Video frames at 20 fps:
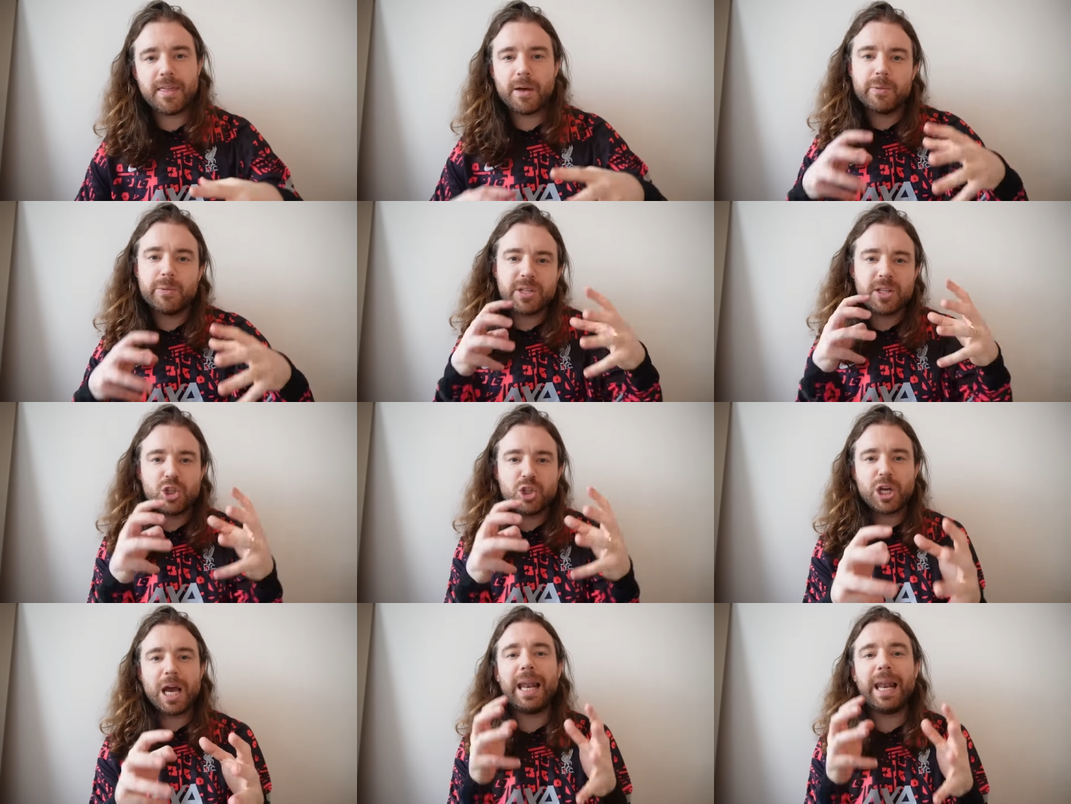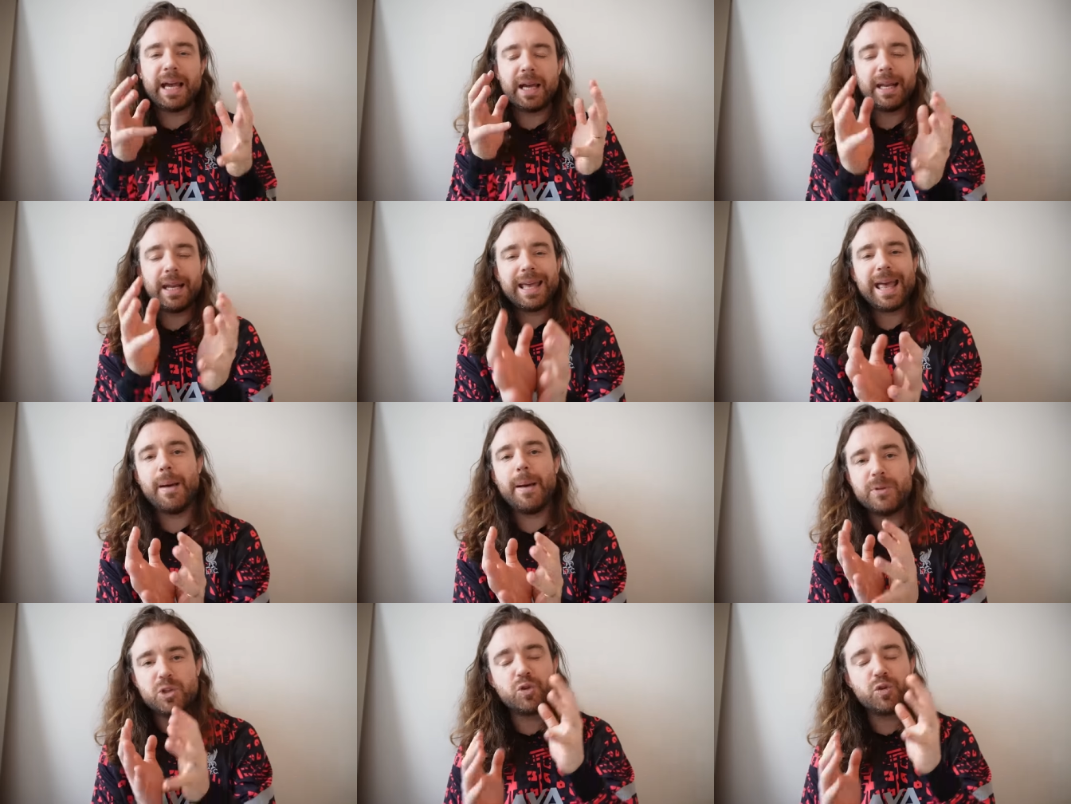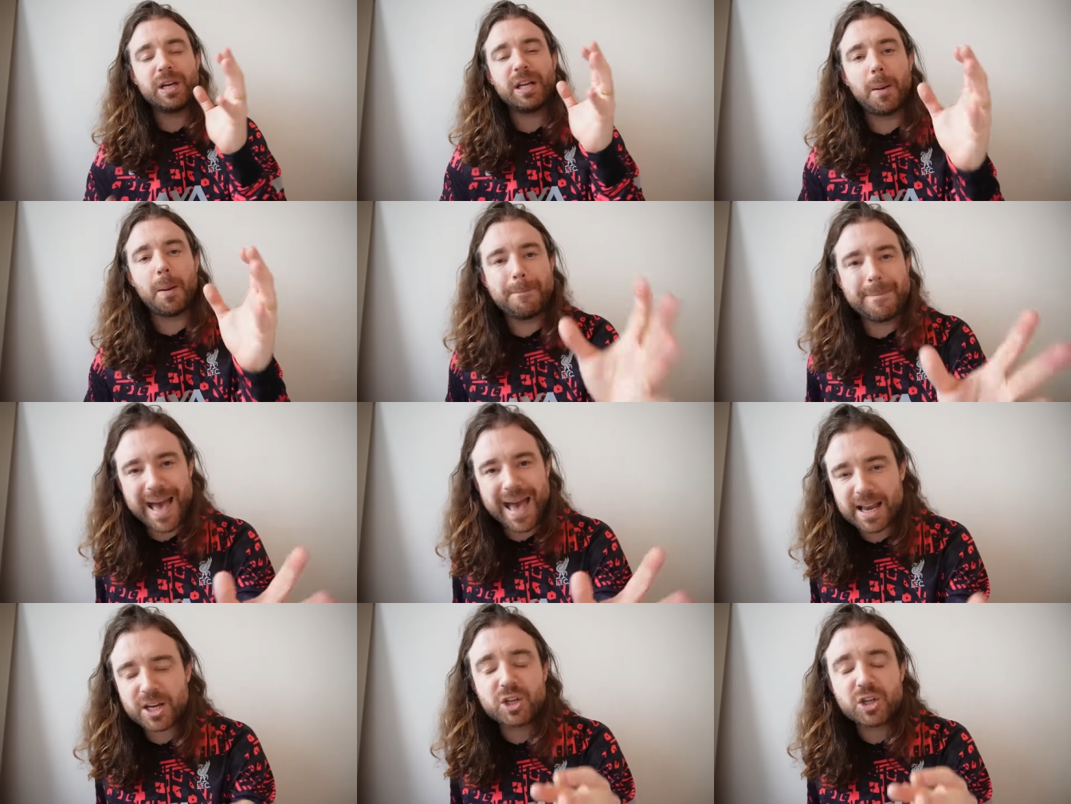There was a gelling and a chemistry and a
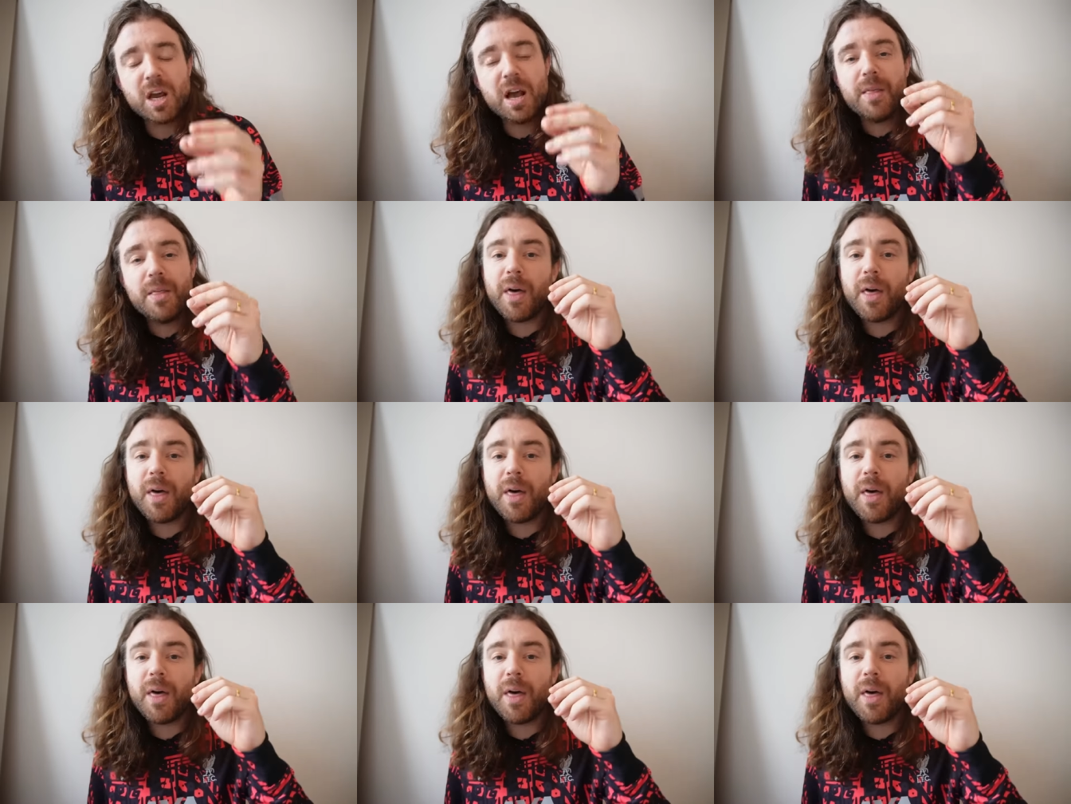mesh